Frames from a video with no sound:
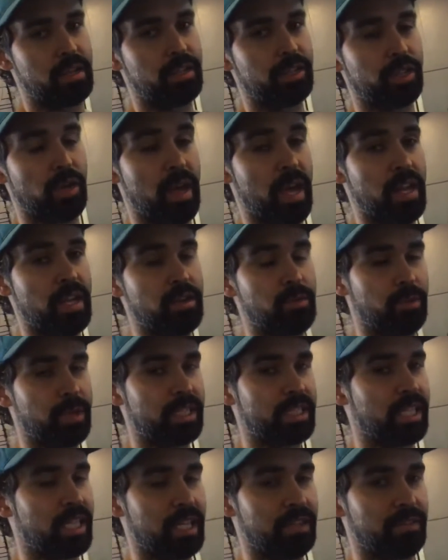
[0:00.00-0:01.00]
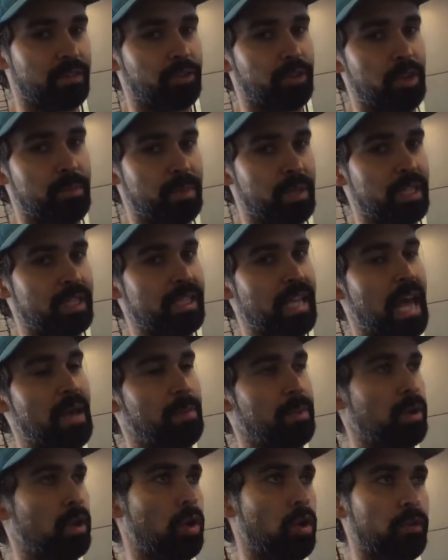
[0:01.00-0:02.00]
So any resetting of the grip needs to
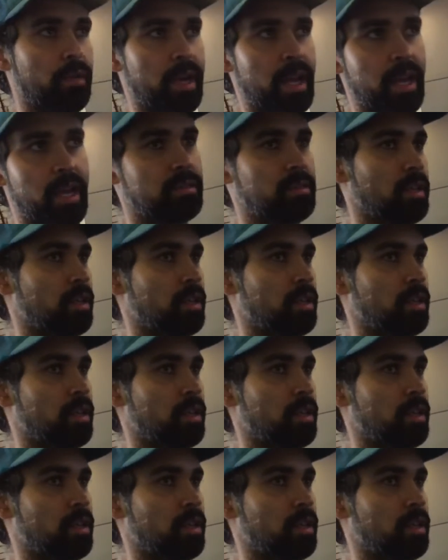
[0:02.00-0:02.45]
happen overhead,